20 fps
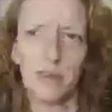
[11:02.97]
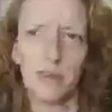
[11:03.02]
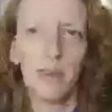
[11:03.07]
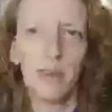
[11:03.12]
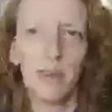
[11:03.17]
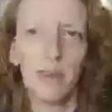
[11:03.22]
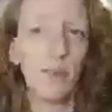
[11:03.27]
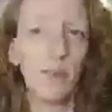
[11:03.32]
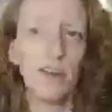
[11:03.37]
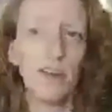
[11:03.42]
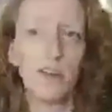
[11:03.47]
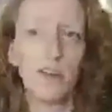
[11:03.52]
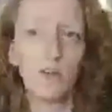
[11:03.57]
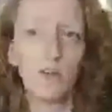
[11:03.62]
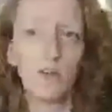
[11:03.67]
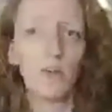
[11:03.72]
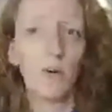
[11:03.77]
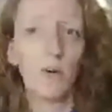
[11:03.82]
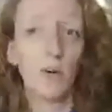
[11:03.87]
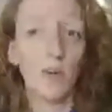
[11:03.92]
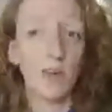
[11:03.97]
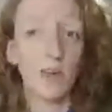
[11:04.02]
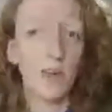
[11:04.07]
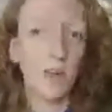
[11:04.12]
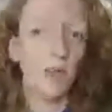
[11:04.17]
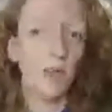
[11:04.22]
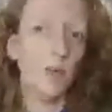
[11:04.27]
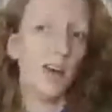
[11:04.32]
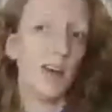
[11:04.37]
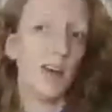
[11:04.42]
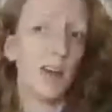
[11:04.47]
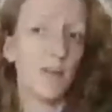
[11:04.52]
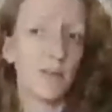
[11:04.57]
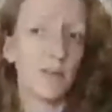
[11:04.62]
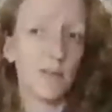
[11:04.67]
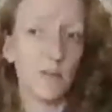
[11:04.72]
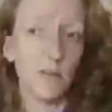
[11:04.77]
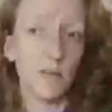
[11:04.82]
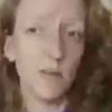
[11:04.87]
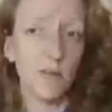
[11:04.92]
It might do, Paul. Yeah, it might have
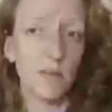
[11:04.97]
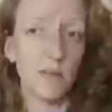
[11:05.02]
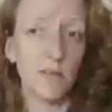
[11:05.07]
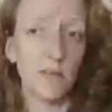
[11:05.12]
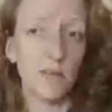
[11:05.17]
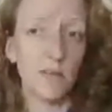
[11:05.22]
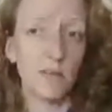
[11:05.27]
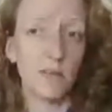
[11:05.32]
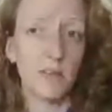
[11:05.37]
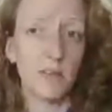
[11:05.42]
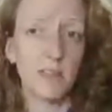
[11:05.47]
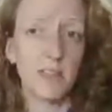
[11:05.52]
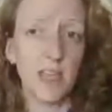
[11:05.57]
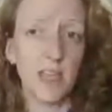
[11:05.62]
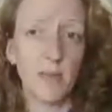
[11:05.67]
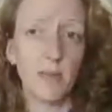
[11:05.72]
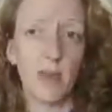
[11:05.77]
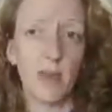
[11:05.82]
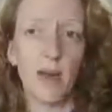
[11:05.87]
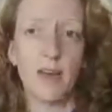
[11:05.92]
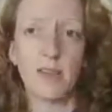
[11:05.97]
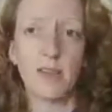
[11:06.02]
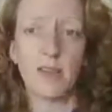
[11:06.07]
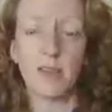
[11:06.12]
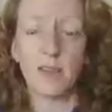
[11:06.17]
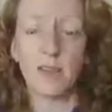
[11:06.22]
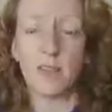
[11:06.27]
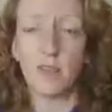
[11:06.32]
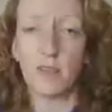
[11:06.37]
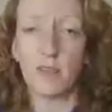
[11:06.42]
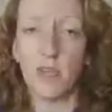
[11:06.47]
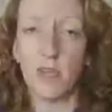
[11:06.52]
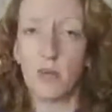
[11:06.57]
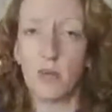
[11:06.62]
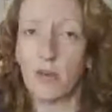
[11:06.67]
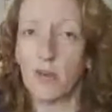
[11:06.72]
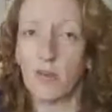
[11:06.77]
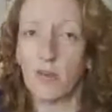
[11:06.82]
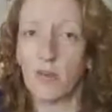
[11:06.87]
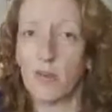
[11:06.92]
some that stabilizes the stream.
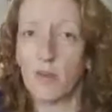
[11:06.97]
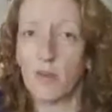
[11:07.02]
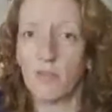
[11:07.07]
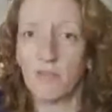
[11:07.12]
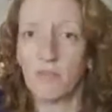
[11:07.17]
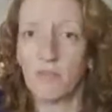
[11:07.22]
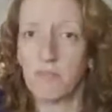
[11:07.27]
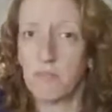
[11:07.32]
I don't know.